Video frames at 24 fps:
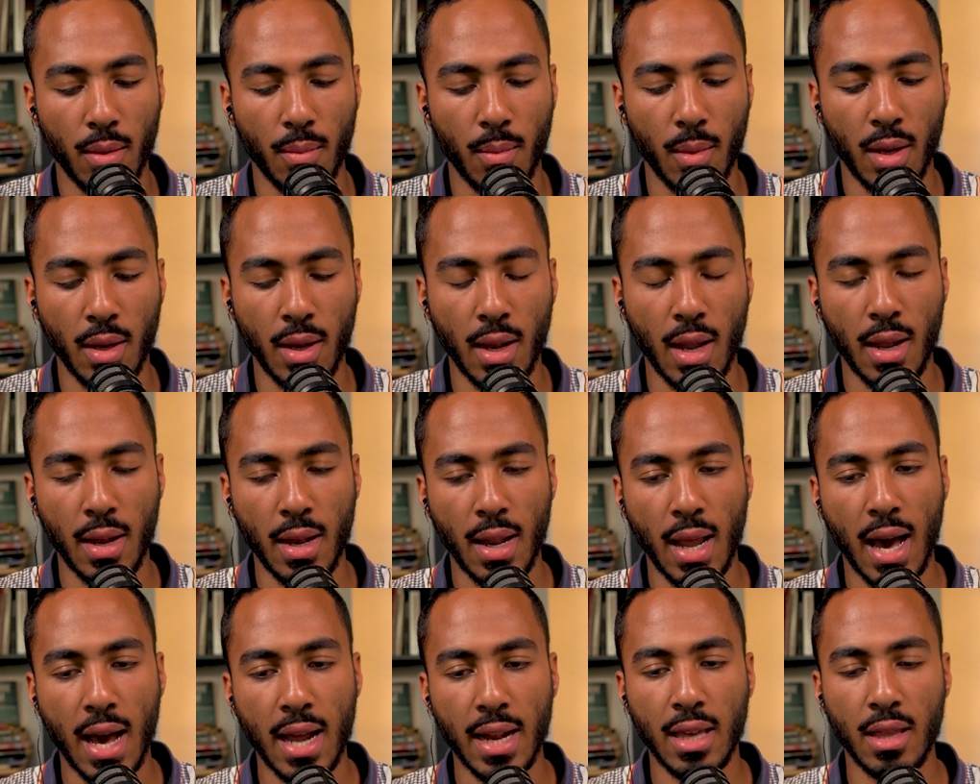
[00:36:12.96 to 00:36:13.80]

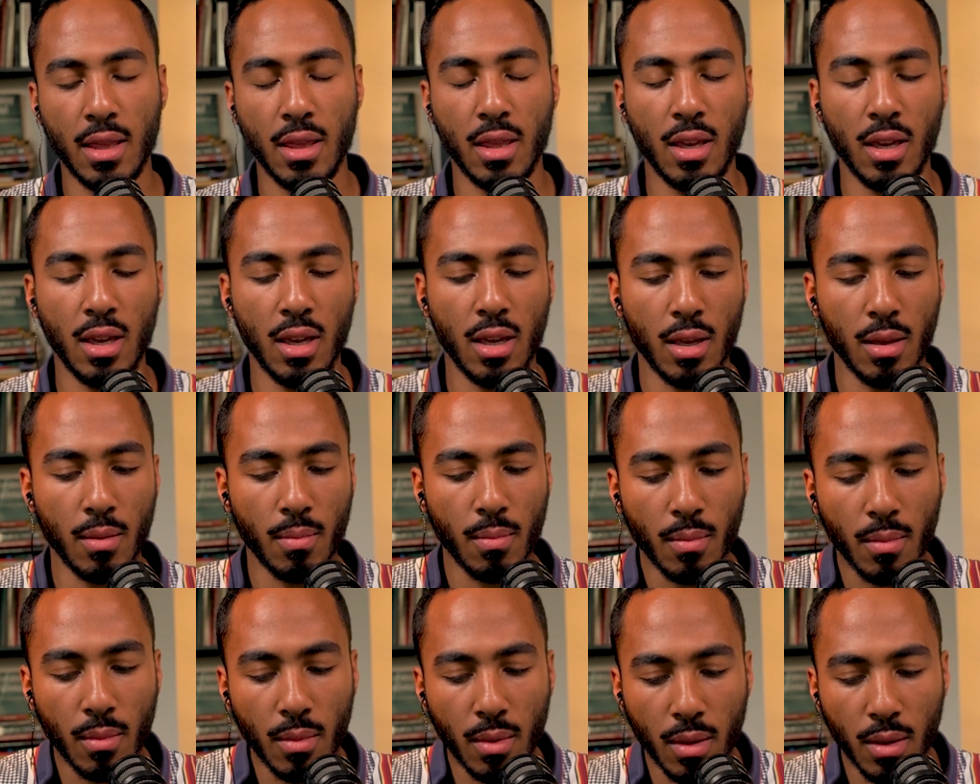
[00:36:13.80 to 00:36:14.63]
not in the
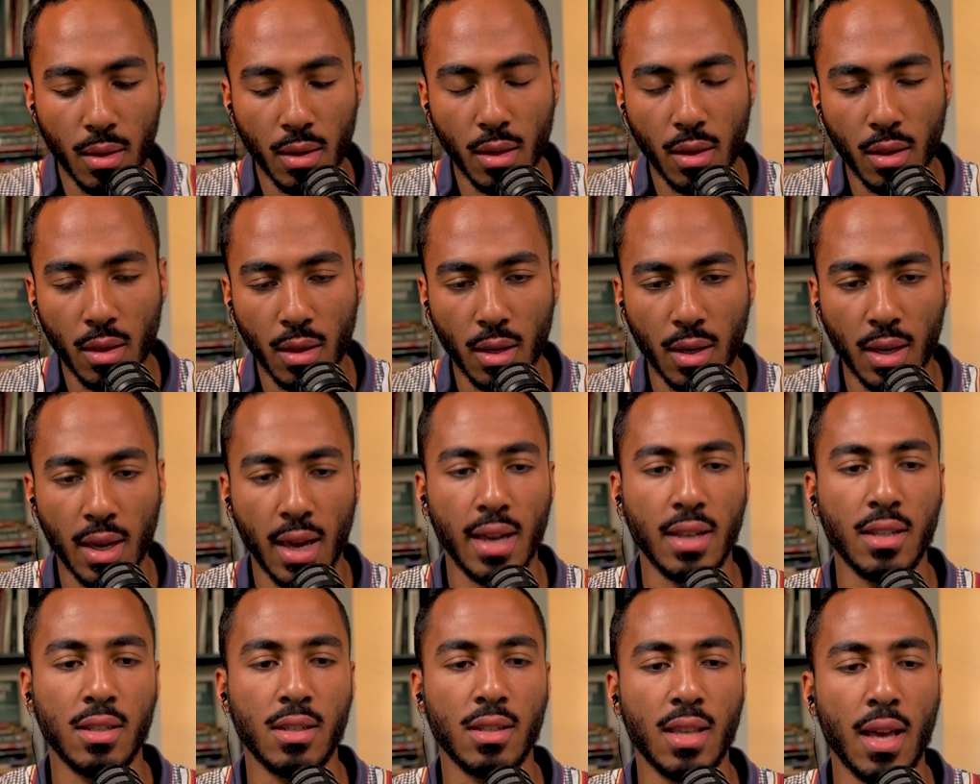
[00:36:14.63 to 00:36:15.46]

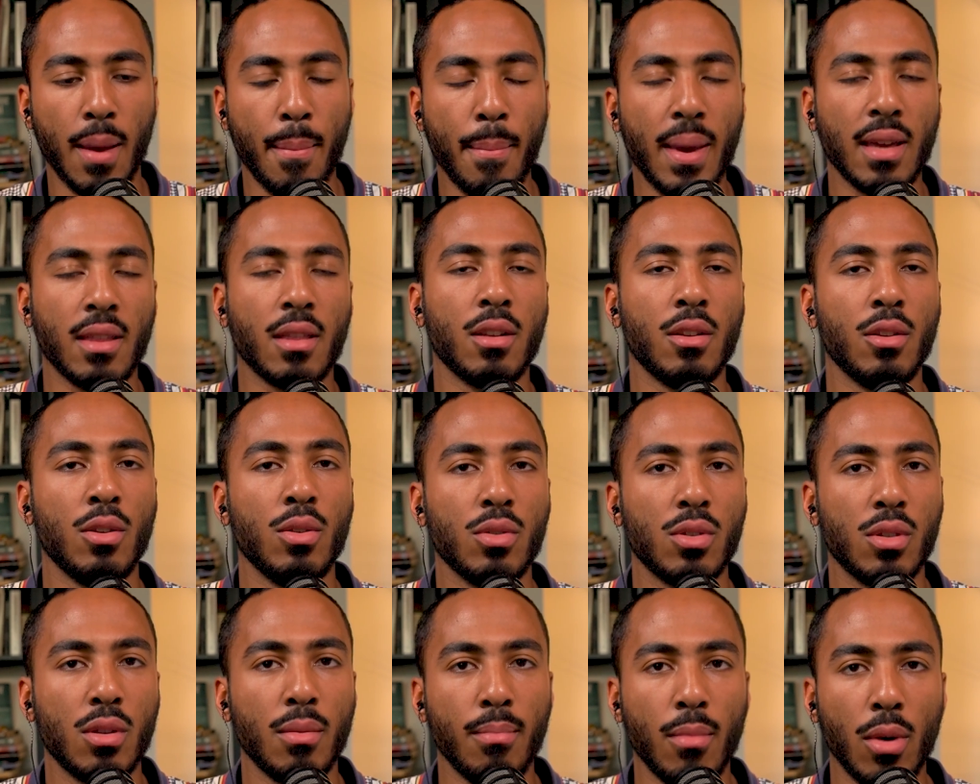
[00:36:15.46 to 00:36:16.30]
cases that make the
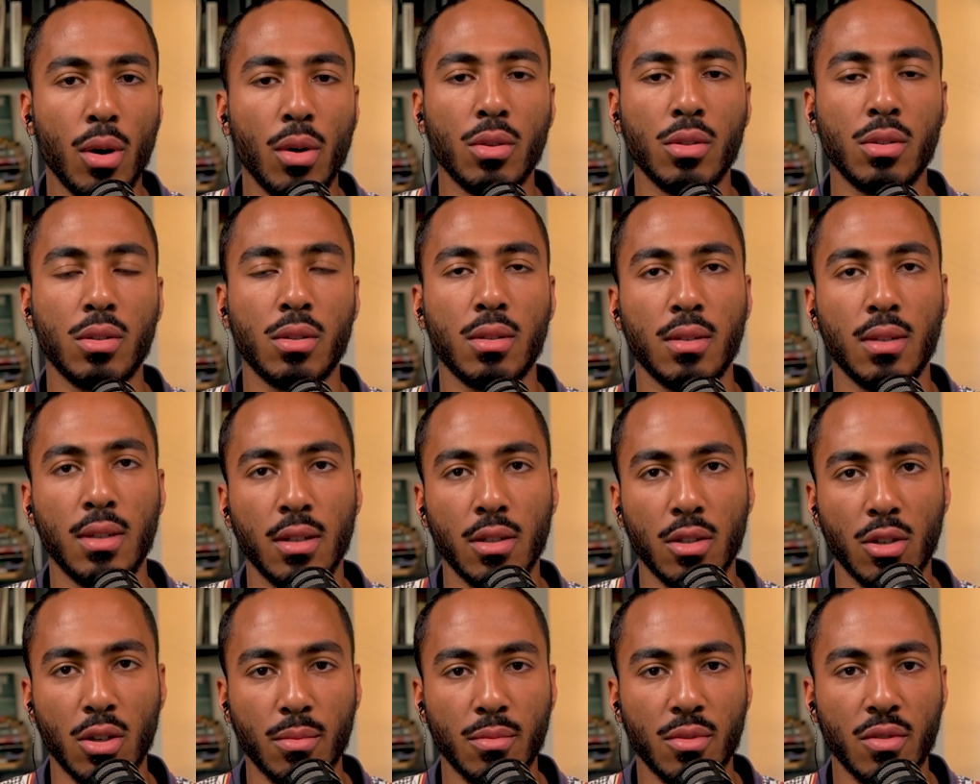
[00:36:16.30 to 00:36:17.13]
news the most in
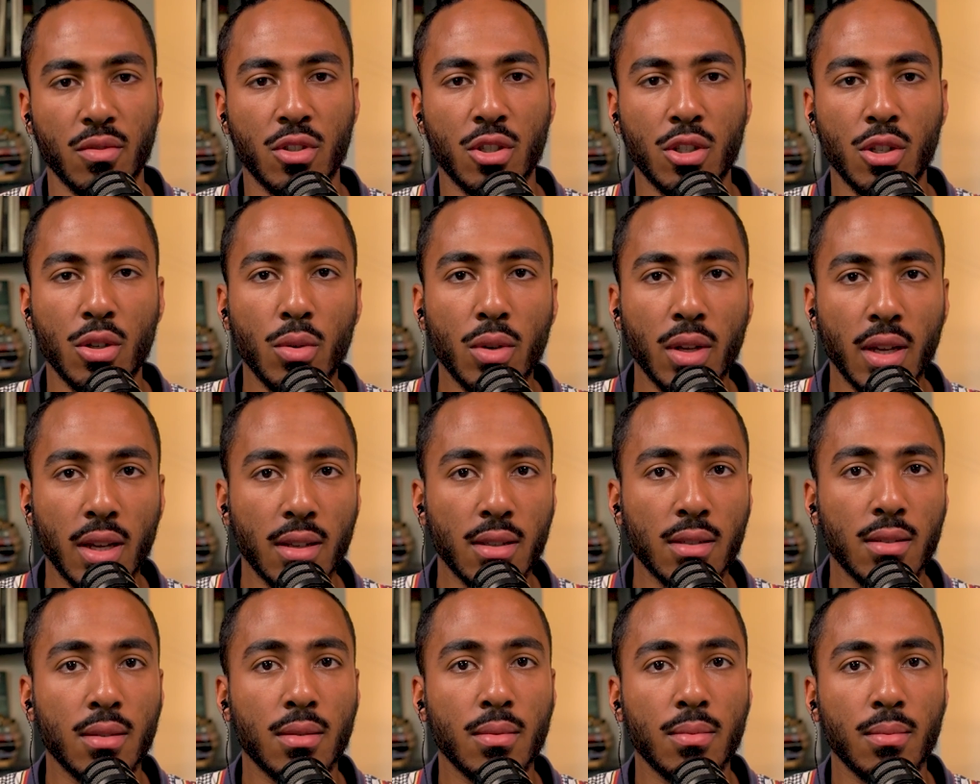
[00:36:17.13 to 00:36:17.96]
terms of
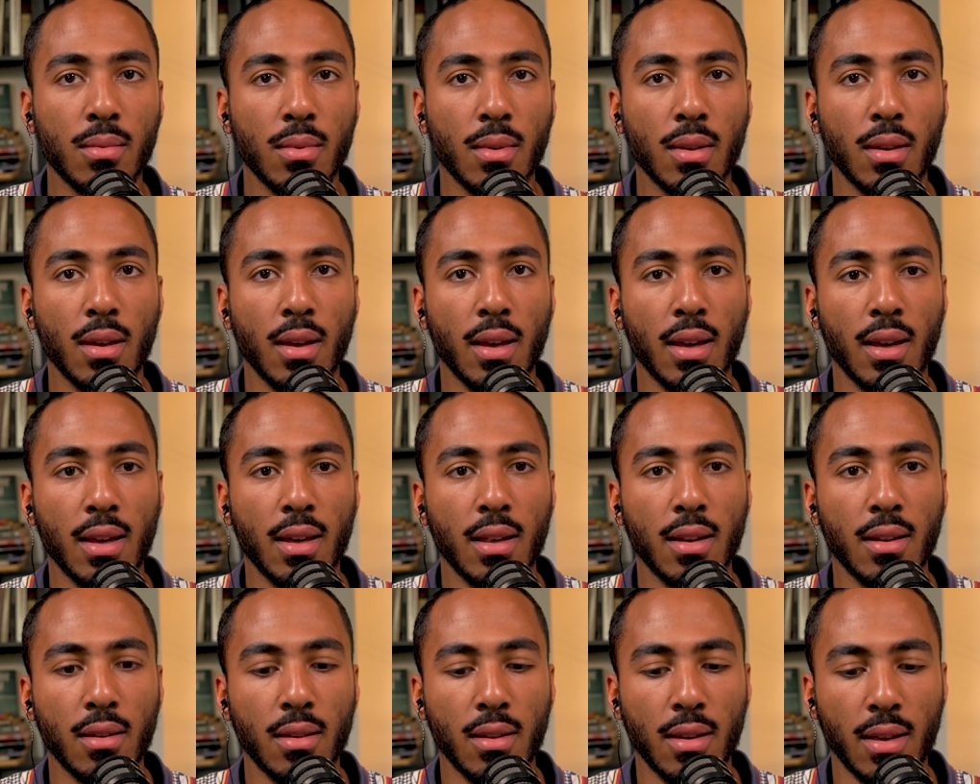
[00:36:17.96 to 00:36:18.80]
shootings,
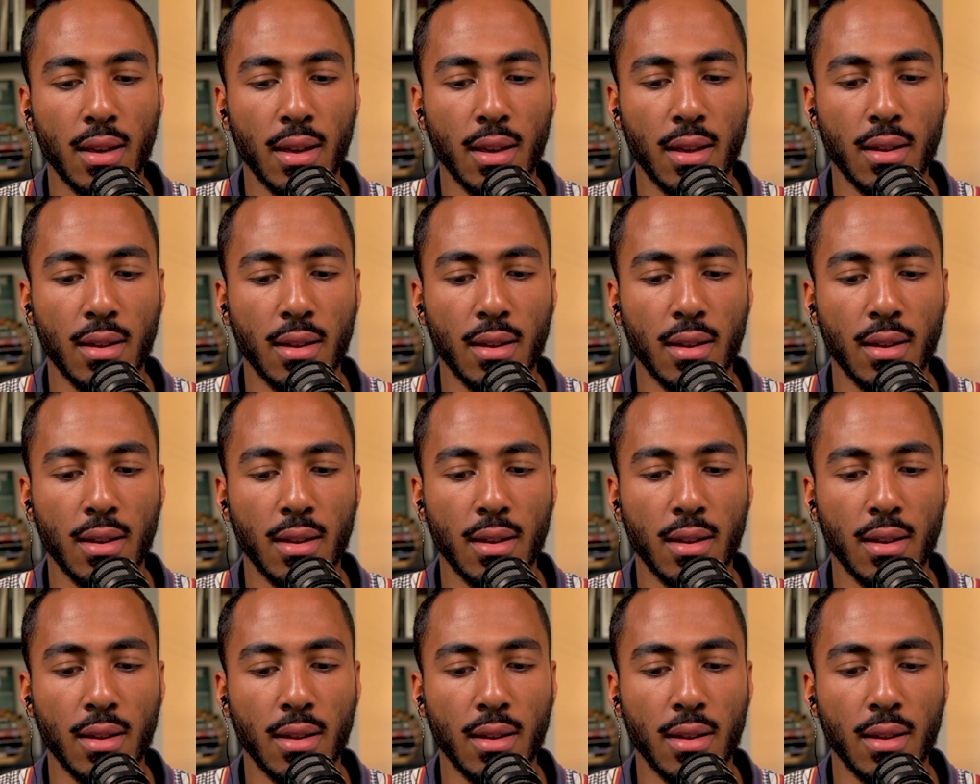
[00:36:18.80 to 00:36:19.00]
and